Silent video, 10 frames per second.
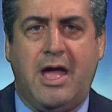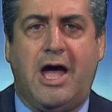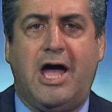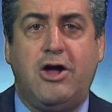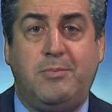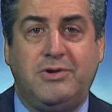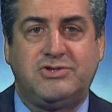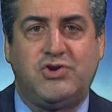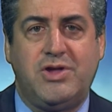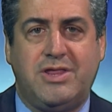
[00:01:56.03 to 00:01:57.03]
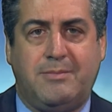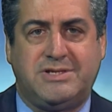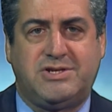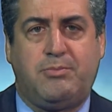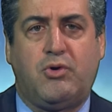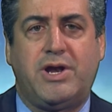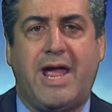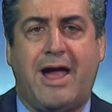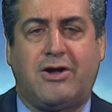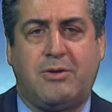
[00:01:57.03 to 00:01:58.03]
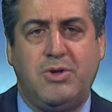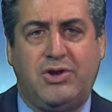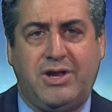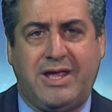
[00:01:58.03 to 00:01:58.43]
I hope you'll join them in supporting our community